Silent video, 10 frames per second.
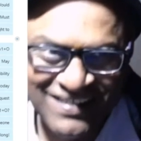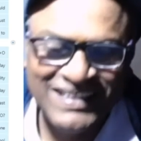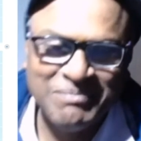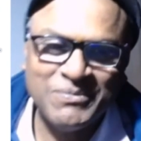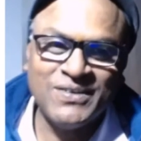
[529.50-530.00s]
in
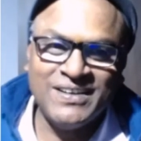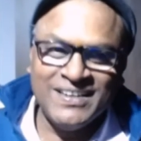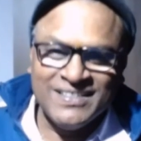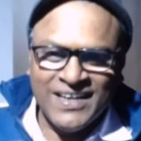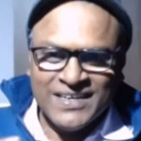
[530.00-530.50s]
the morning,
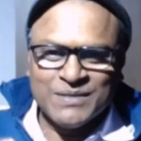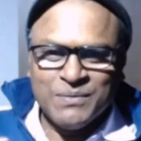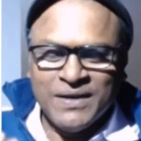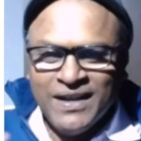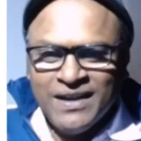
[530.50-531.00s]
that's
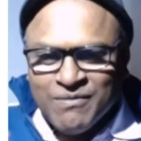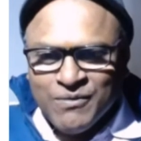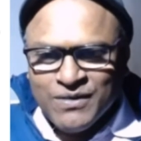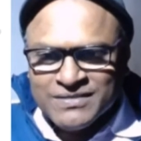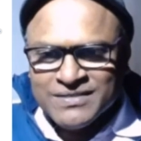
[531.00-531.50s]
why it
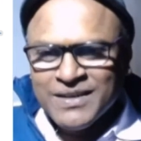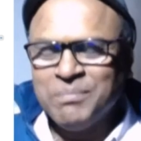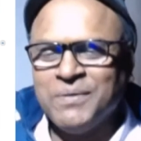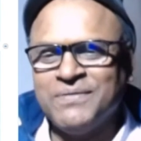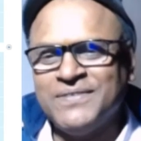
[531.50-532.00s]
was slip
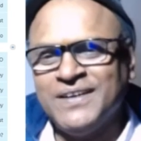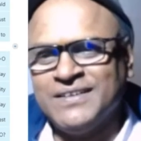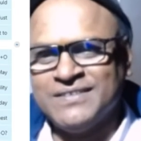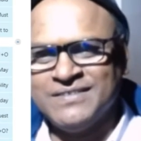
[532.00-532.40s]
of tongue.